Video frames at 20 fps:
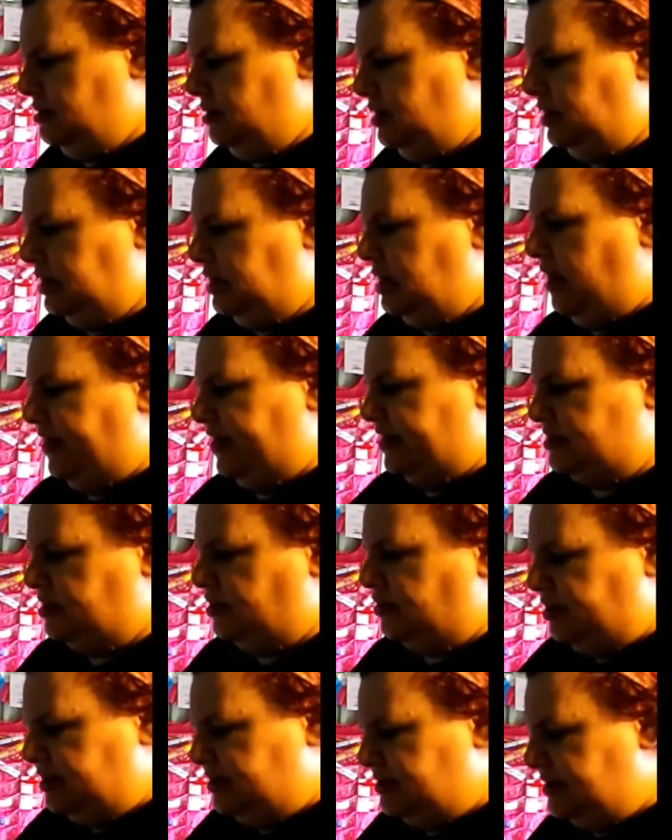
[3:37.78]
you know, and then
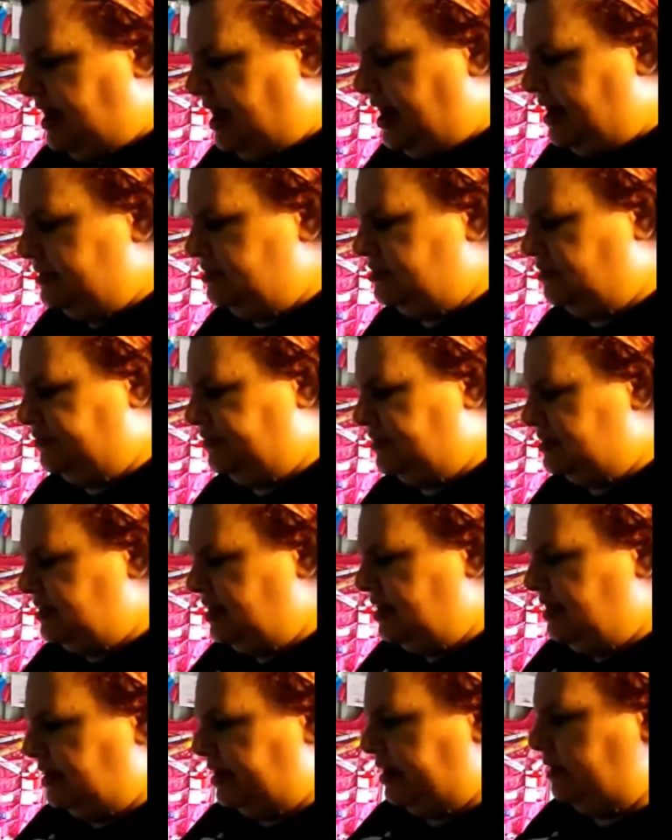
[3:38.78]
score your sides,
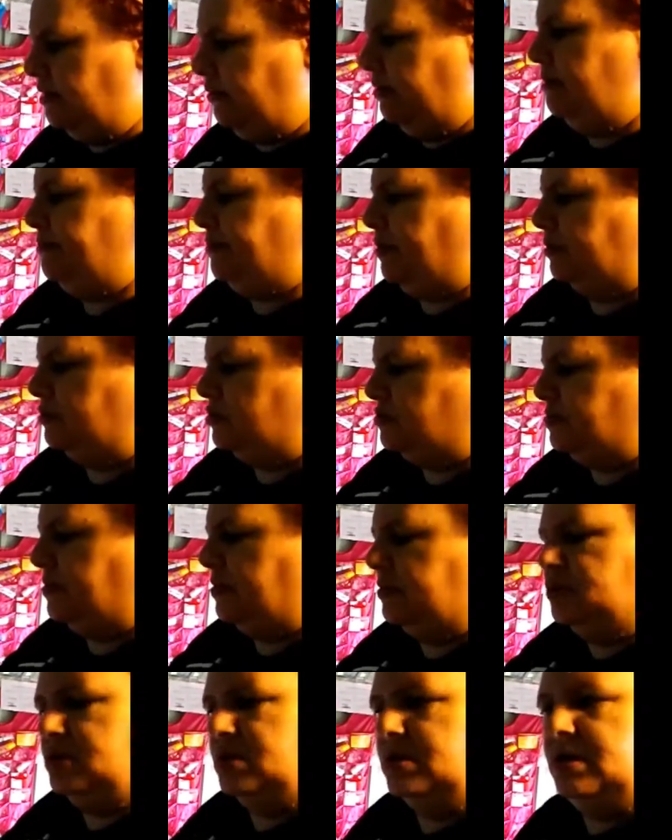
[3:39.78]
obviously, keep going, punch,
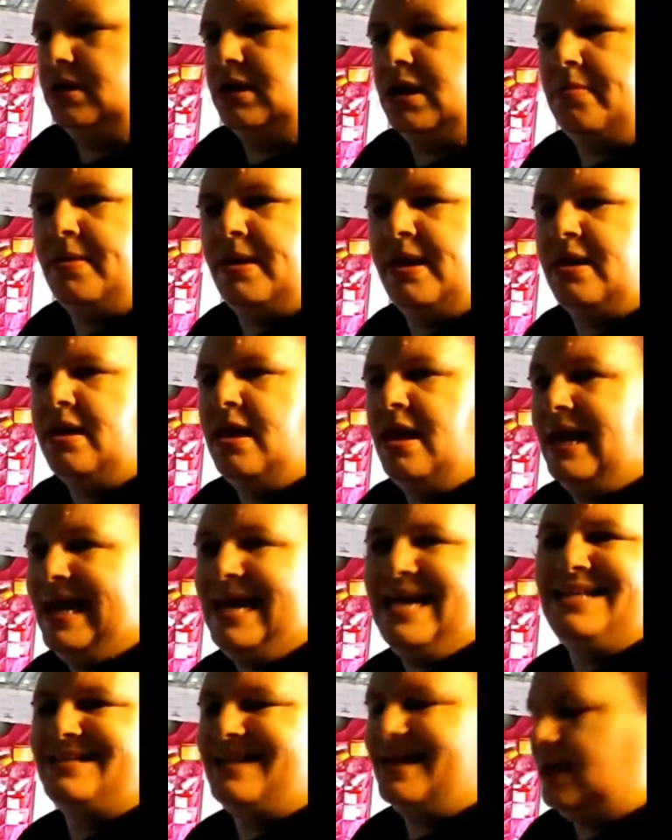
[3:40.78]
you know what I mean?
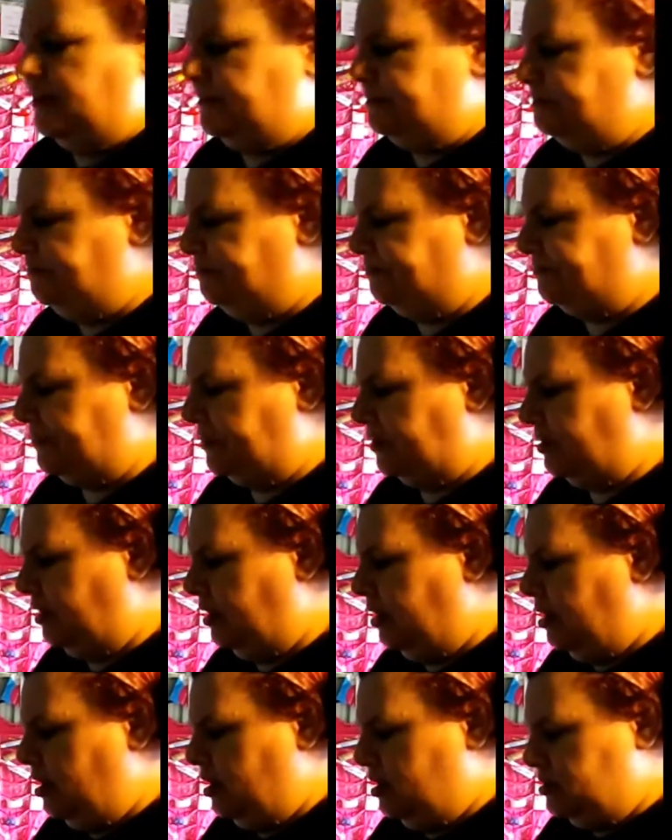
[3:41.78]
Easy.
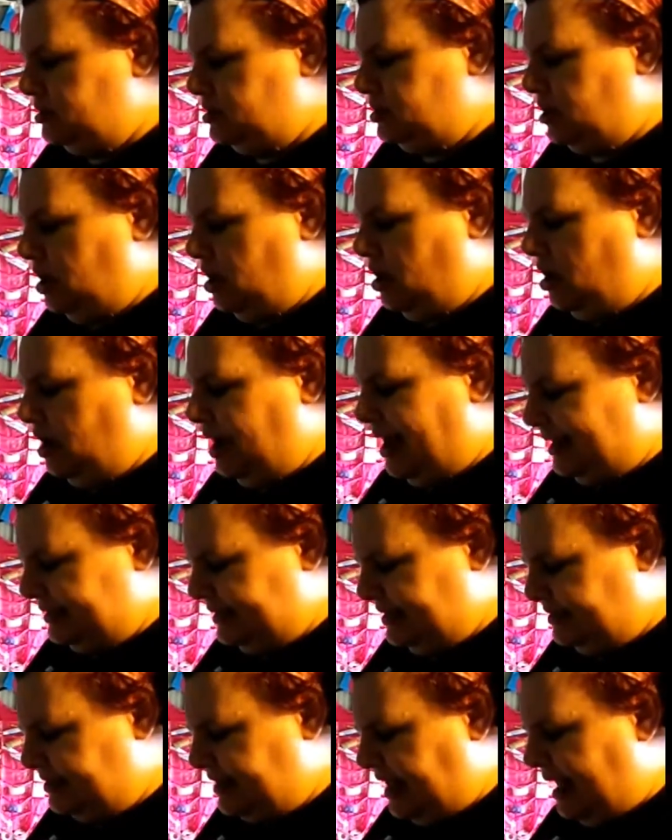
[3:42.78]
So I
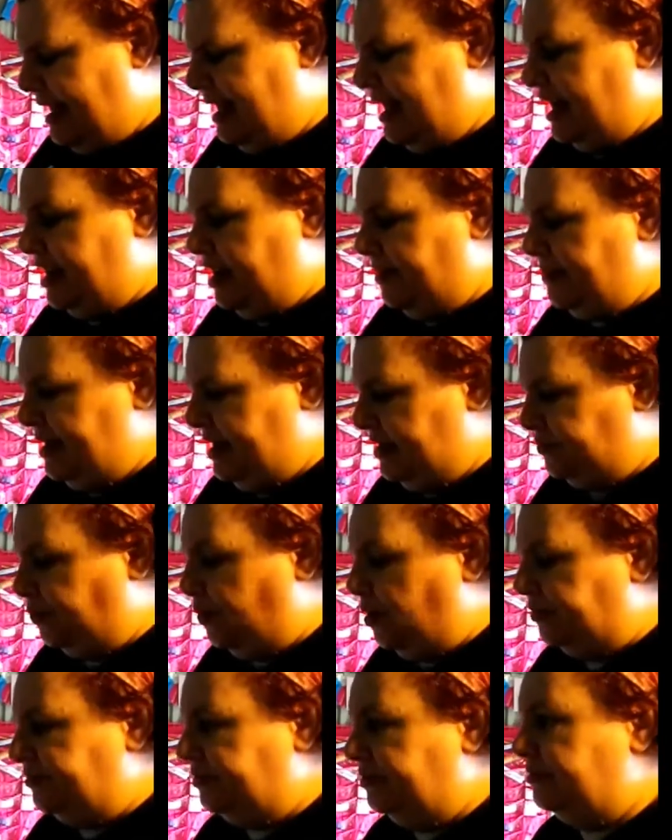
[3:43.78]
did that and I made
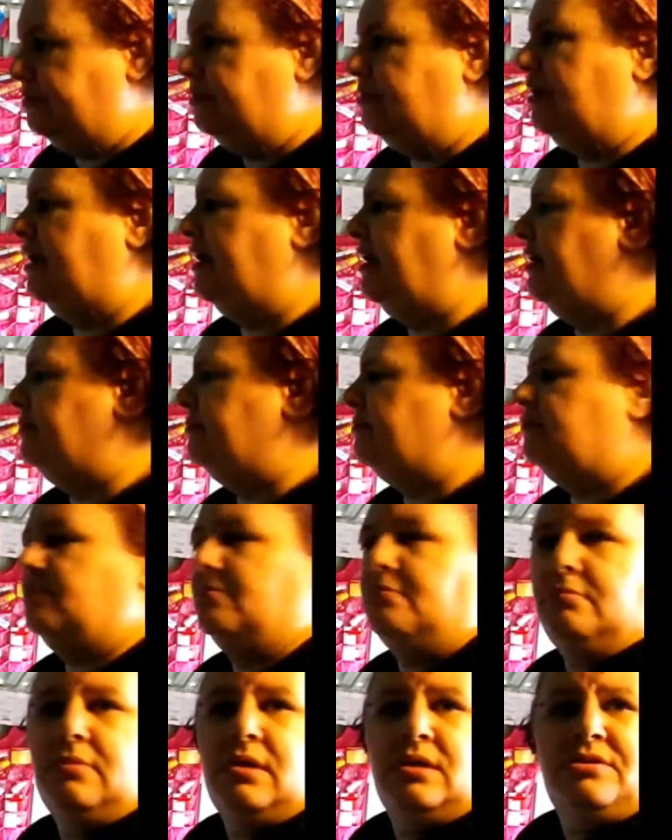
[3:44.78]
one. I
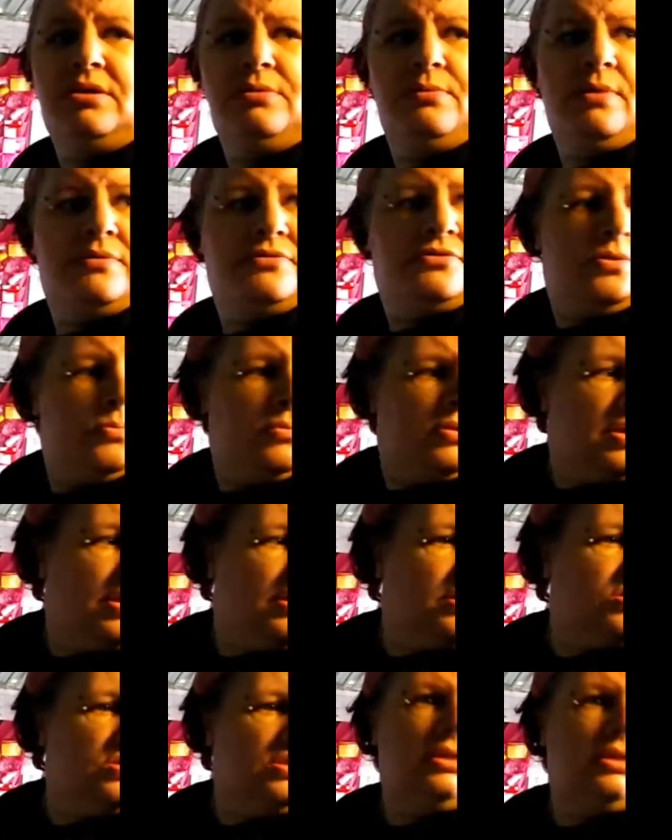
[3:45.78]
don't know what I've done with it
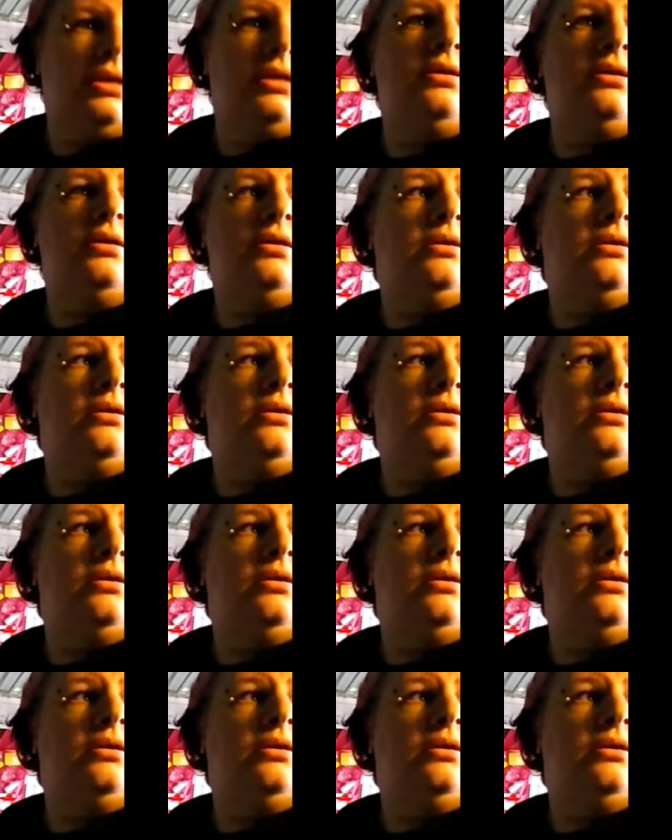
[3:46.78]
actually.